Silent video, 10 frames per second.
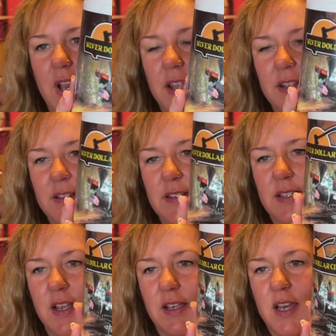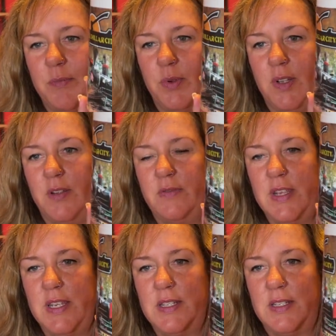gotten a couple of
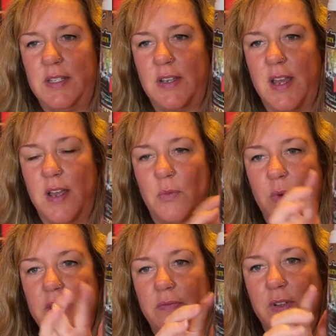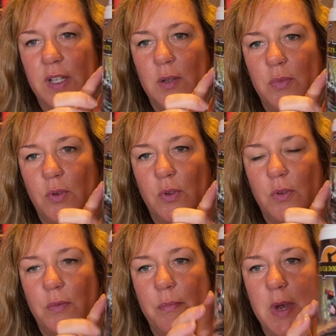these
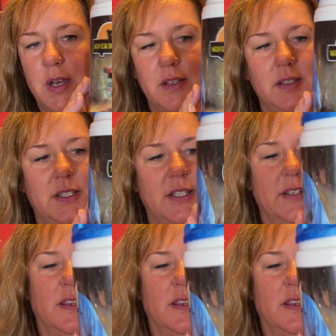refillable mugs